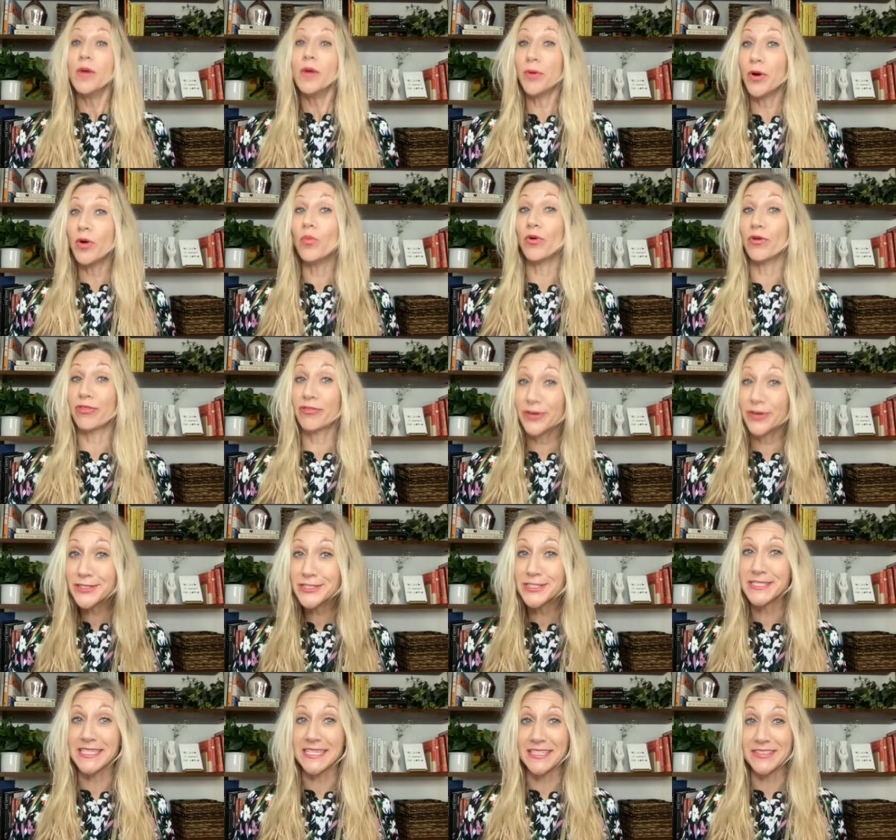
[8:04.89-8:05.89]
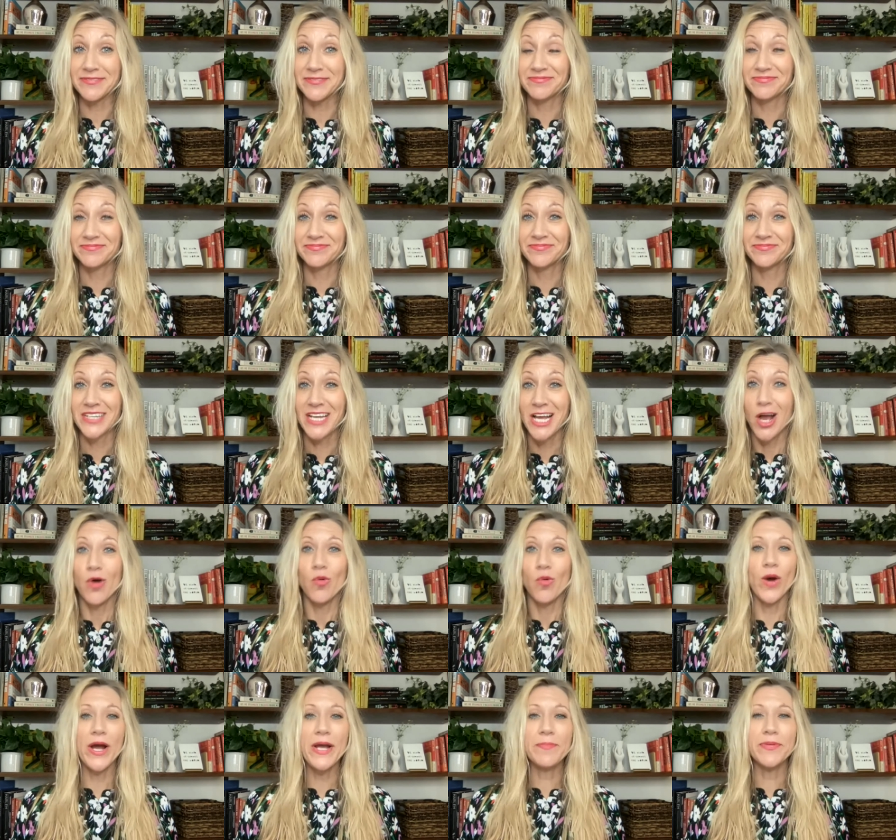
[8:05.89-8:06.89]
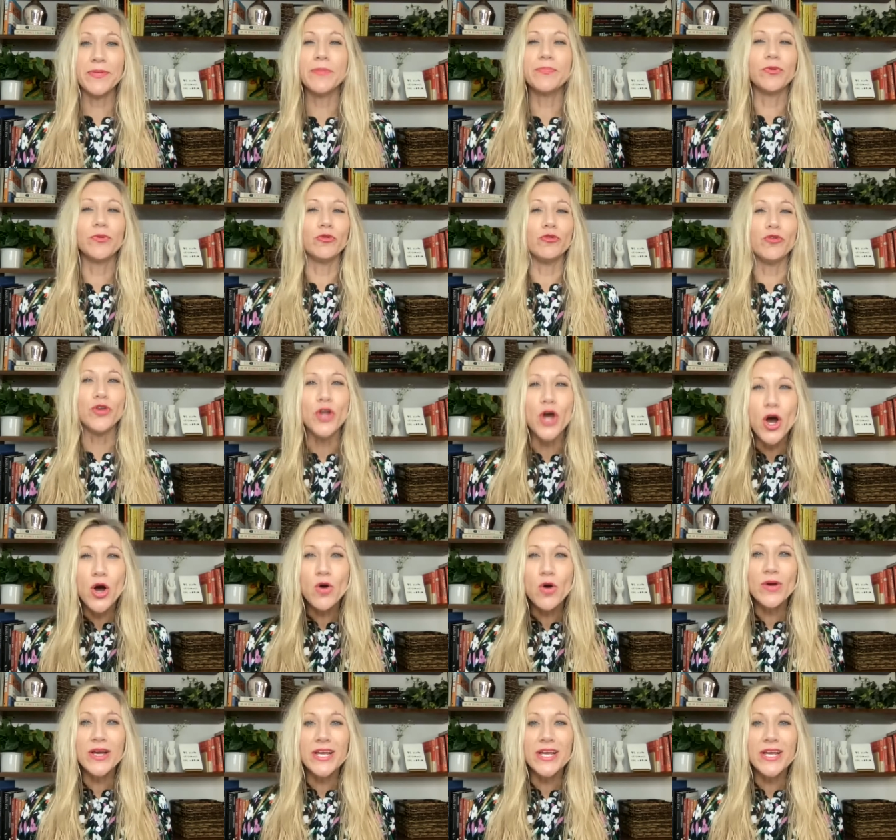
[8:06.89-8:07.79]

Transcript: But we're thirsty. White people know